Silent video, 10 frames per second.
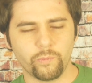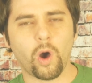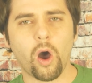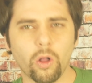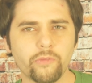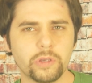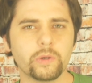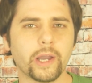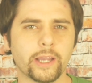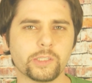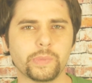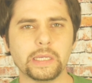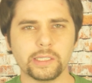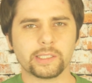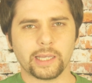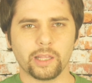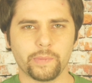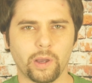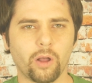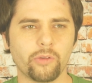all of you guys being
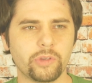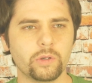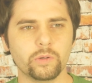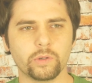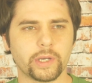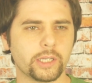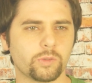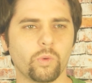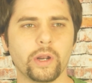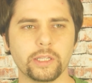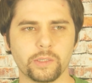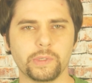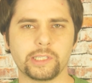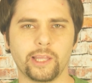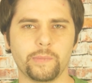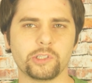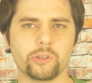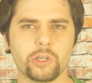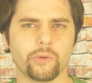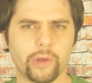celibate, all of you guys wanting to be celibate so
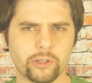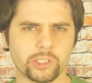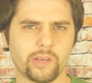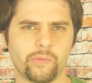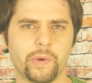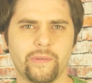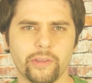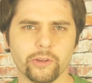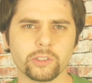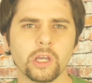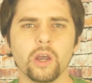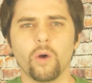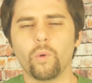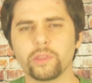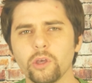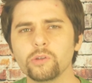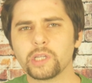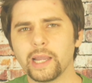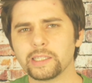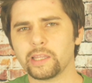you can raise yourself above others. What those
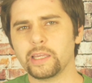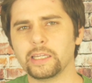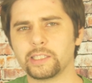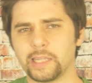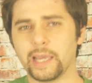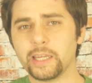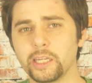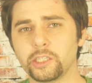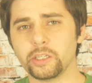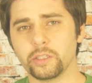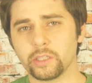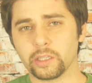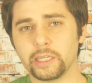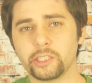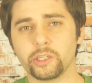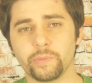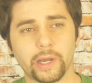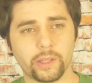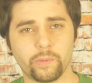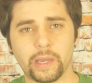kinds of things tended to lead to,
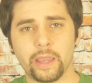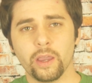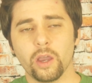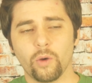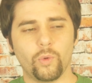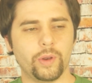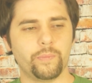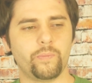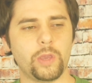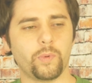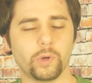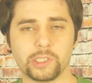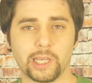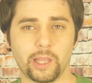by the way, when people would